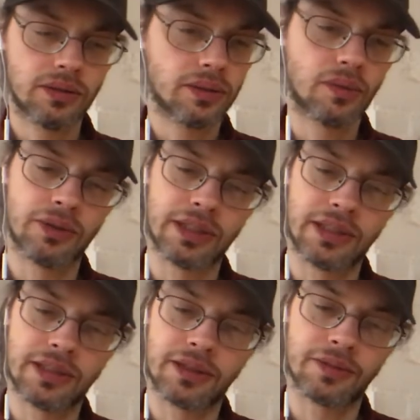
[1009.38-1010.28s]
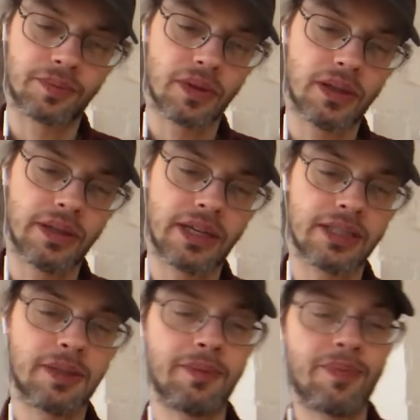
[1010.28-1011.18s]
Where was that? You can't
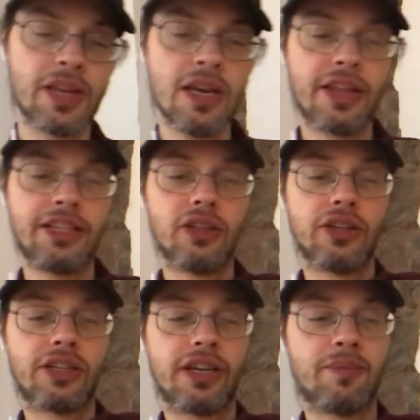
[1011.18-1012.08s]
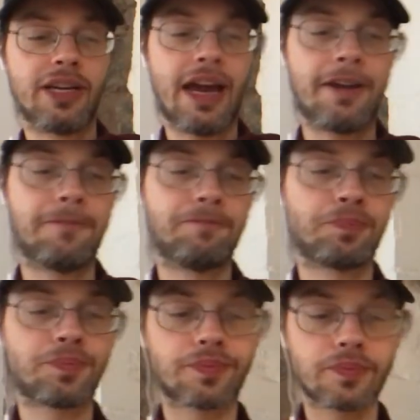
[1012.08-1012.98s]
speak to him. Then she looked at him again,
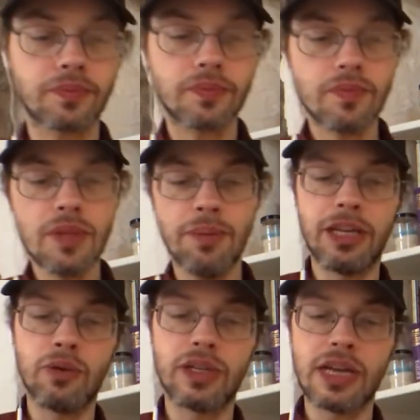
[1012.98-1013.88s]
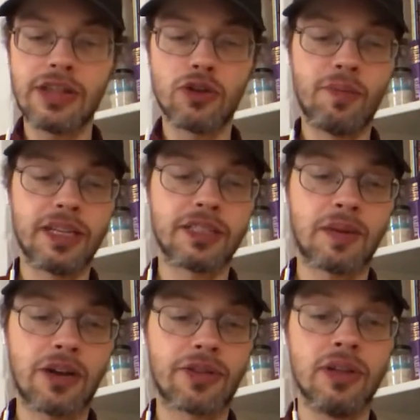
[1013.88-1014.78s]
but he would neither open his
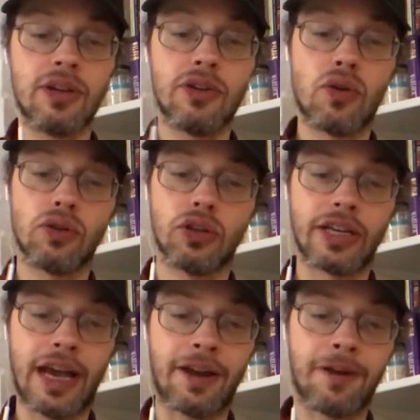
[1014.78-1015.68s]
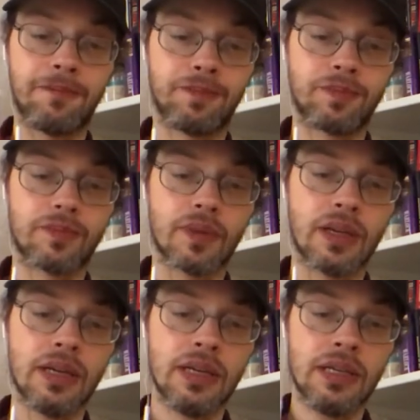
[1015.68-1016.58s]
mouth nor look again.
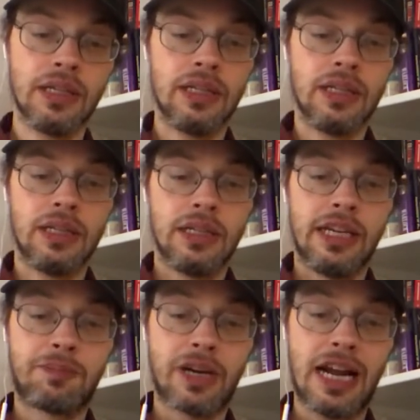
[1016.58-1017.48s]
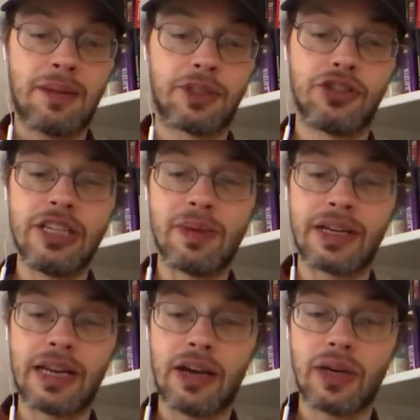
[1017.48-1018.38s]
"He's perhaps dreaming
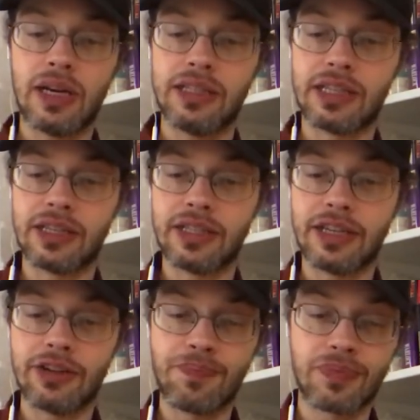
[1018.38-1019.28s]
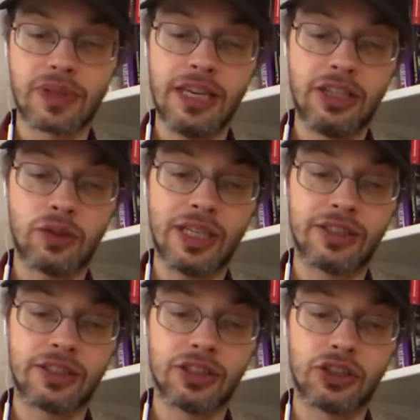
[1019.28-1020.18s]
now," she continued. He
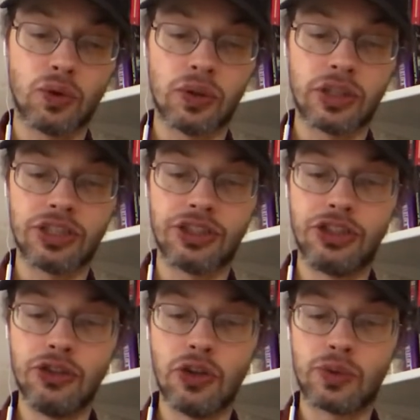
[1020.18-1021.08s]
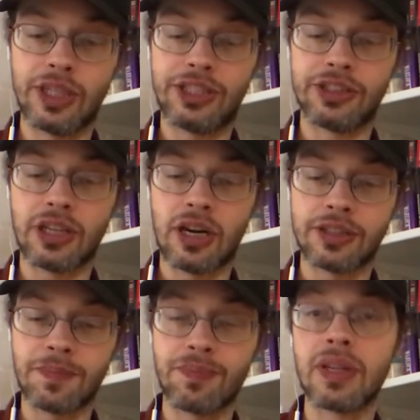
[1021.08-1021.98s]
twitched his shoulder as Juno twitches
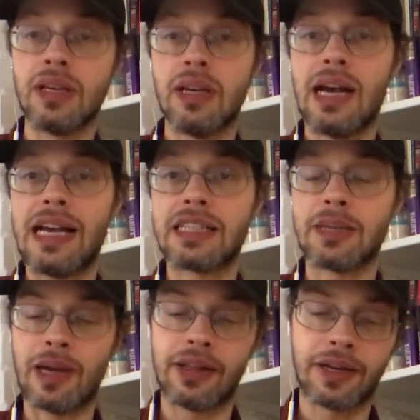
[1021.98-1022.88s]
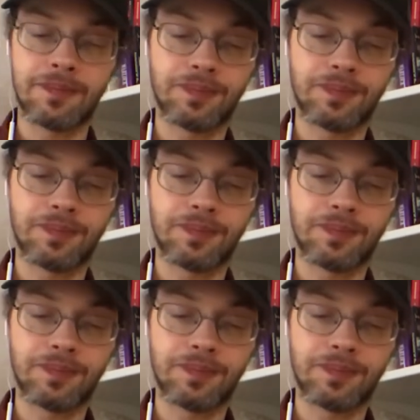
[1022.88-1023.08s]
hers. "Ask him, Ellen."